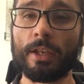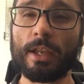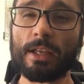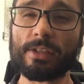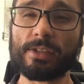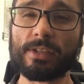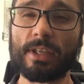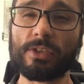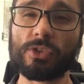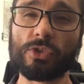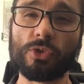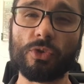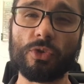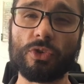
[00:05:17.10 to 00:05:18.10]
Next is
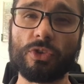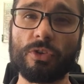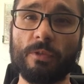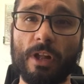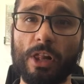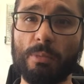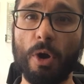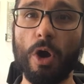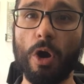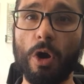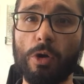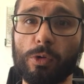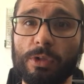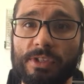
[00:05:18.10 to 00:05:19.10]
to develop a
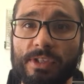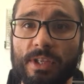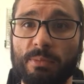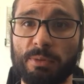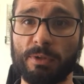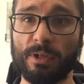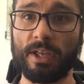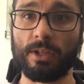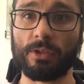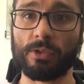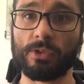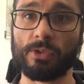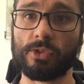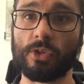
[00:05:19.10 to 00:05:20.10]
holistic plan.
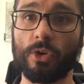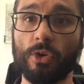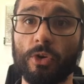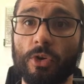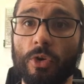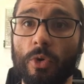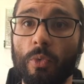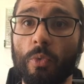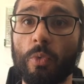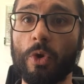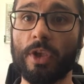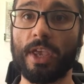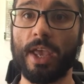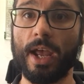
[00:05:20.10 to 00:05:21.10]
So
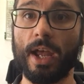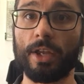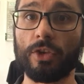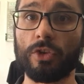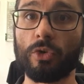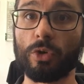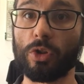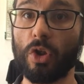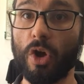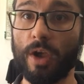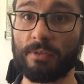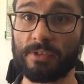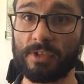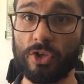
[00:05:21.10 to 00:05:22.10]
work out your
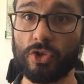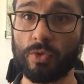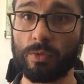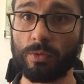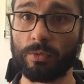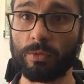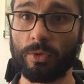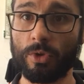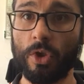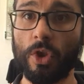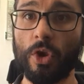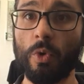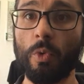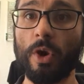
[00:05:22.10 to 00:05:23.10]
life schedule,
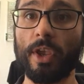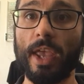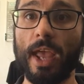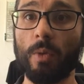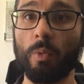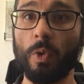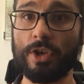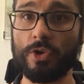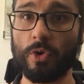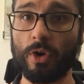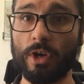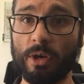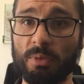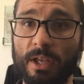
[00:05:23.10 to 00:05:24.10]
work out when you're
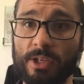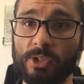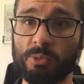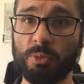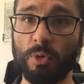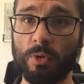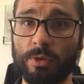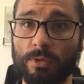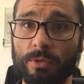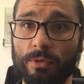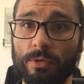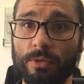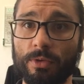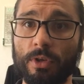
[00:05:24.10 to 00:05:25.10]
going to play sport,
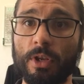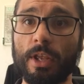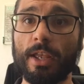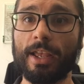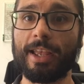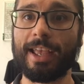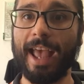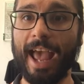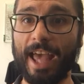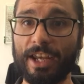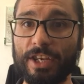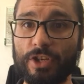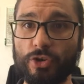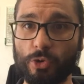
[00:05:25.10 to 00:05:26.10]

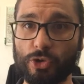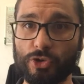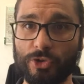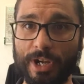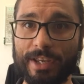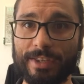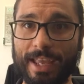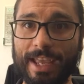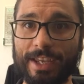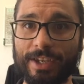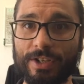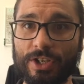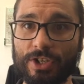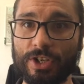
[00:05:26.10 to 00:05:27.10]
add in your strength and
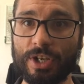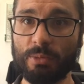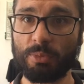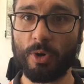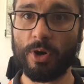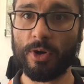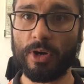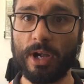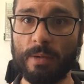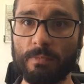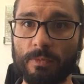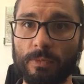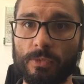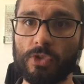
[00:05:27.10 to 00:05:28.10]
conditioning
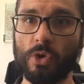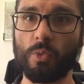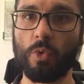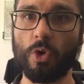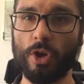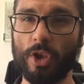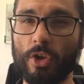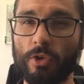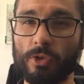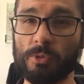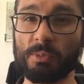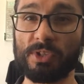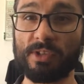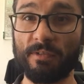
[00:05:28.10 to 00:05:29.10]
program, so working on
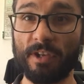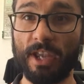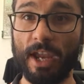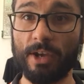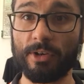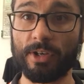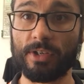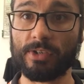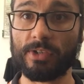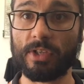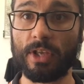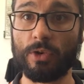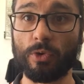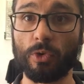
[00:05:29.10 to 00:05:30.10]
specific areas
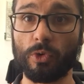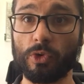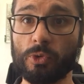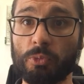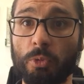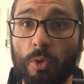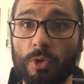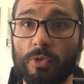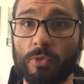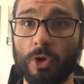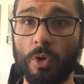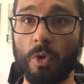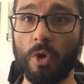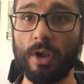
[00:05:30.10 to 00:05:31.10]
that your sport
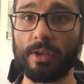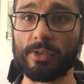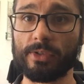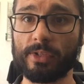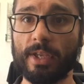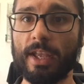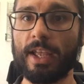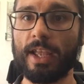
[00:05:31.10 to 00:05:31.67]
requires,